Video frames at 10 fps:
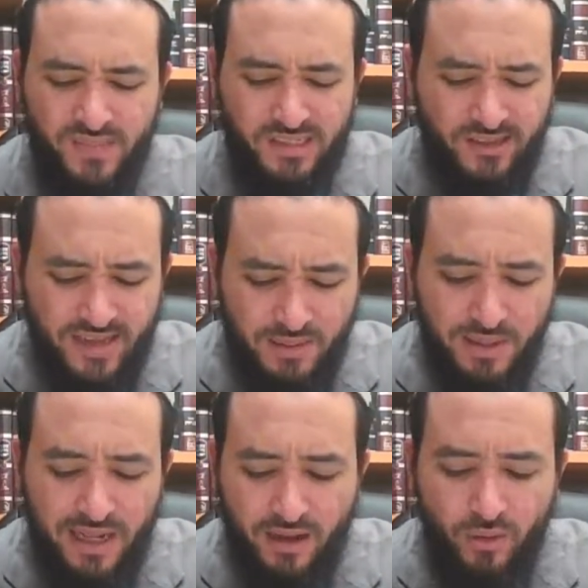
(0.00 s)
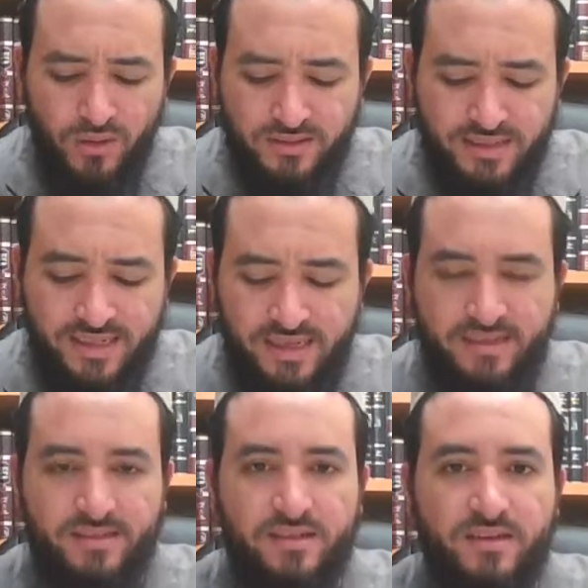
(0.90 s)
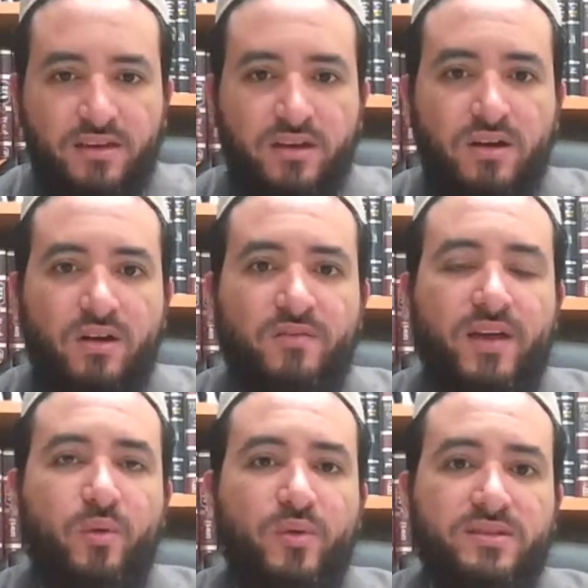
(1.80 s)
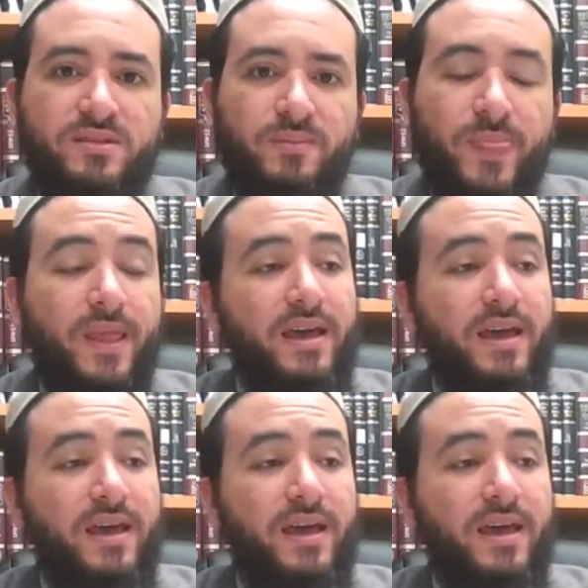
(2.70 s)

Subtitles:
So the Kabbalah holds the keys of that wisdom.